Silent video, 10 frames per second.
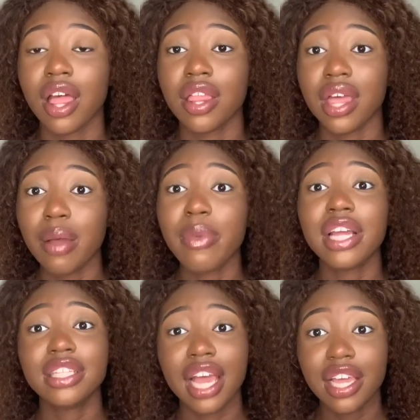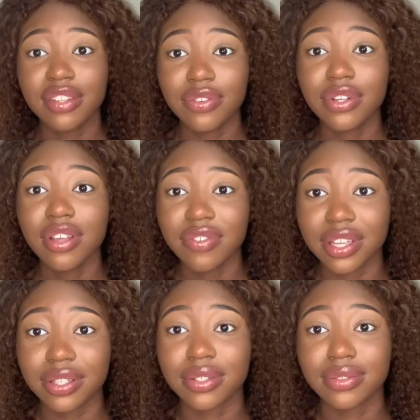That man died for
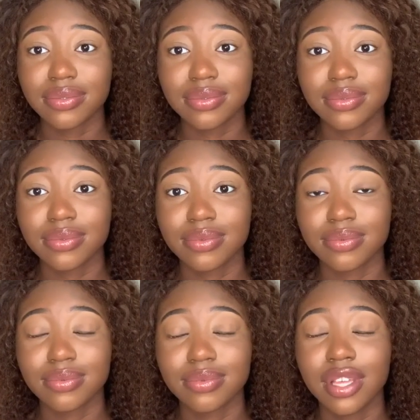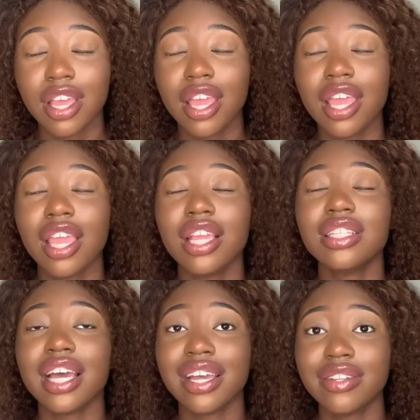nothing. He
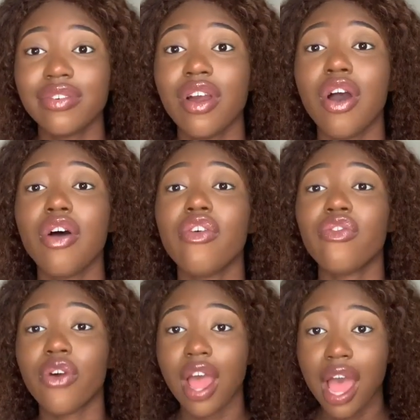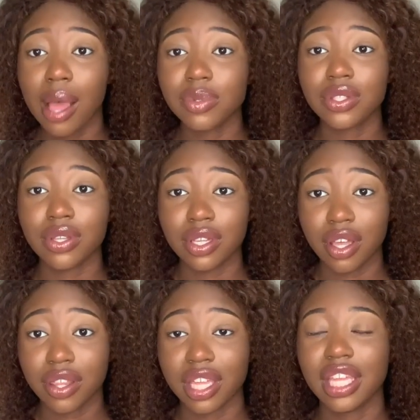died for absolutely
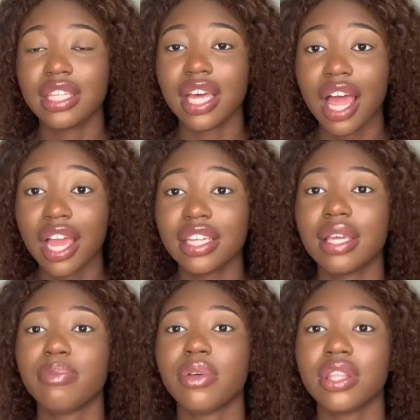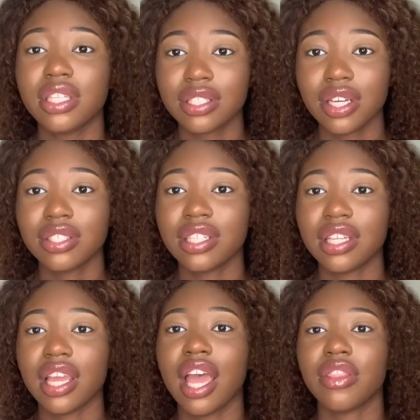nothing. He died in police
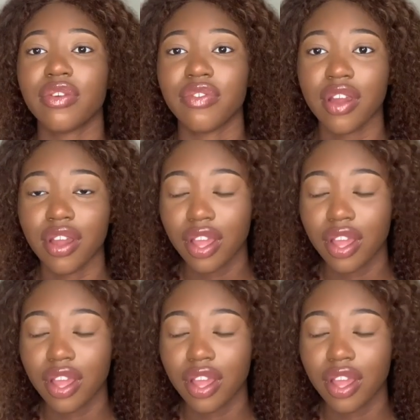custody and the threat.